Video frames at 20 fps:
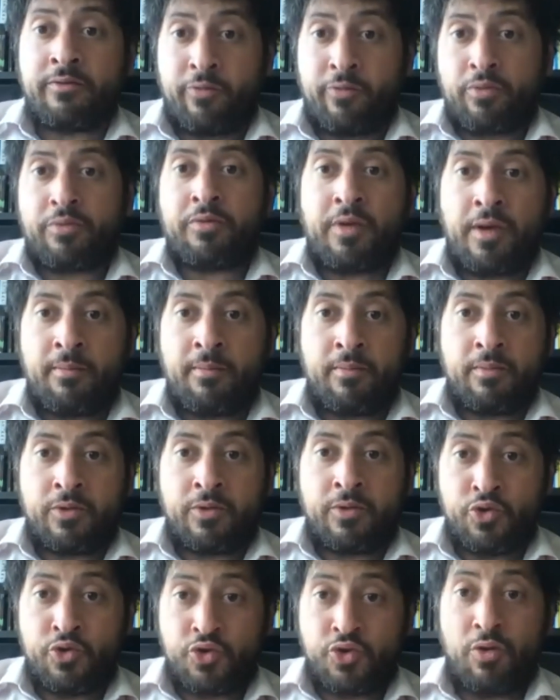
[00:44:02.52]
for them.
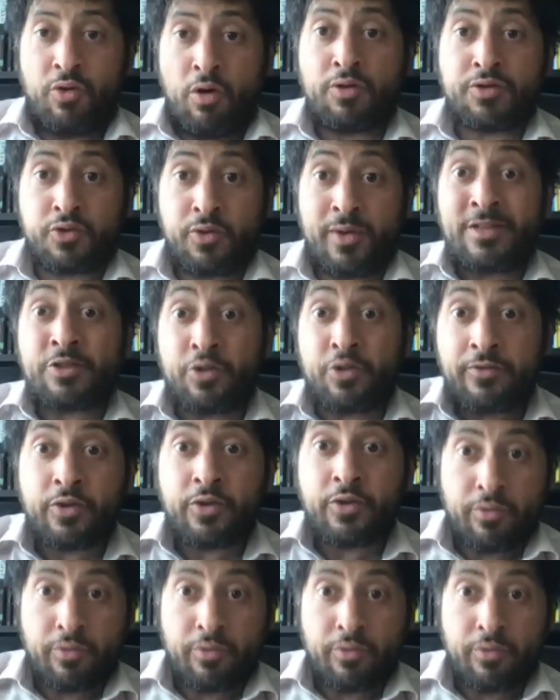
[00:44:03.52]
You should also
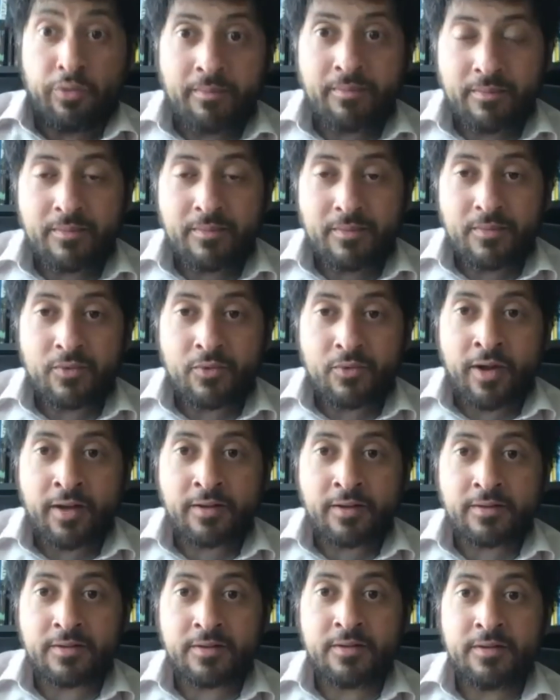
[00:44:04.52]
interview them,
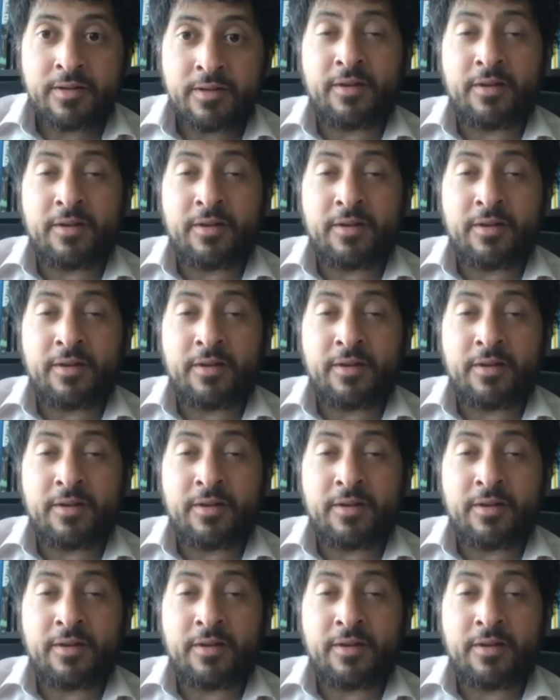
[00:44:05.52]
right?